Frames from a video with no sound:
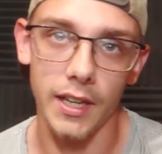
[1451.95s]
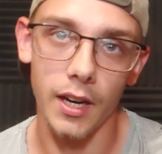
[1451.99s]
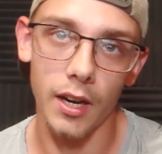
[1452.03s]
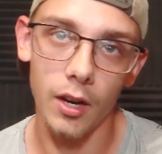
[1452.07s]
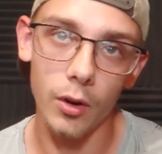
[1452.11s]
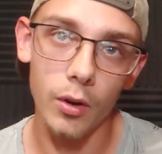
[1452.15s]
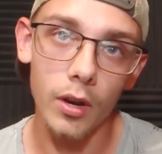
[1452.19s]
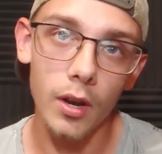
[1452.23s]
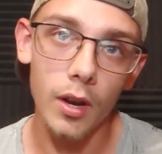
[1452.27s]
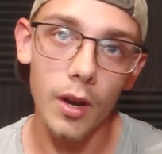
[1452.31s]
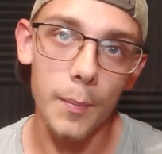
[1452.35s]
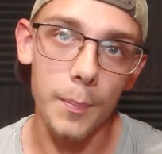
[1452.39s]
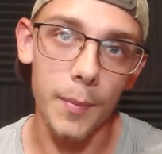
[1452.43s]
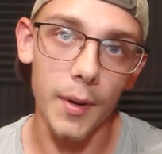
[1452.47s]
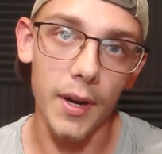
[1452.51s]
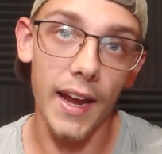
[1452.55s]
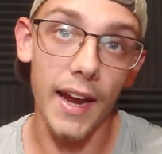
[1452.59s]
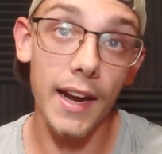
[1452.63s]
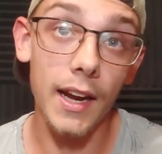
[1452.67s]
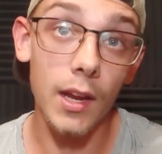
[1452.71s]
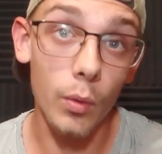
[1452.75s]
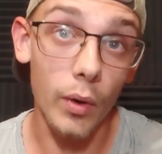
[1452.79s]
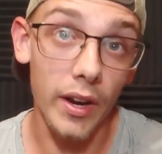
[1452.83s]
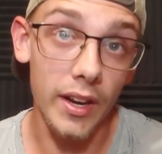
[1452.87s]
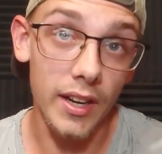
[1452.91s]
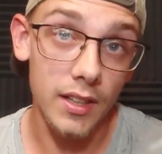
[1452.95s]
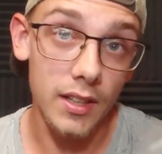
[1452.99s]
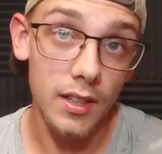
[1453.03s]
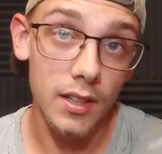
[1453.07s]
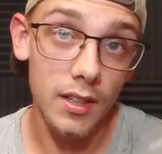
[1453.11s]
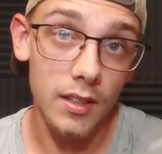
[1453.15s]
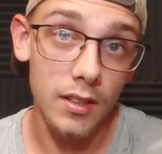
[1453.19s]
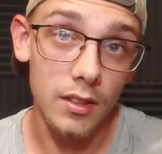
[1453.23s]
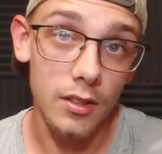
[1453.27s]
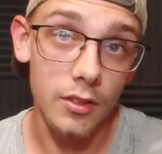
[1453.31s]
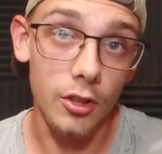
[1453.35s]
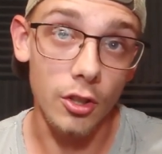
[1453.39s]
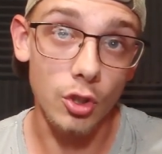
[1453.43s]
out. But anyway,
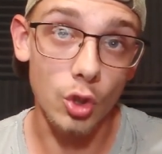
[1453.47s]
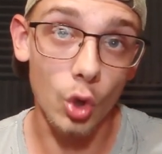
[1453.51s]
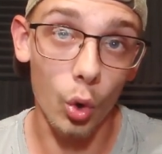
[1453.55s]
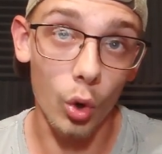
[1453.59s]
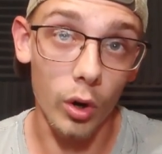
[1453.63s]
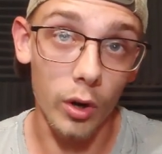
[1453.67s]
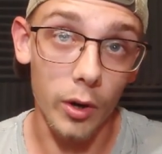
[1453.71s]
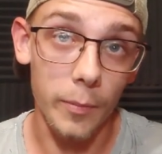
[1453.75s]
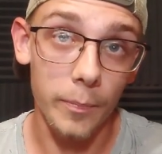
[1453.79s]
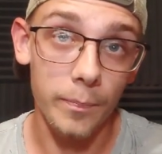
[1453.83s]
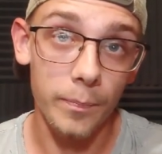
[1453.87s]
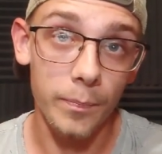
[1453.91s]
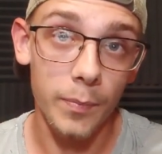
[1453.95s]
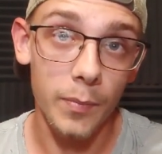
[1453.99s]
the door.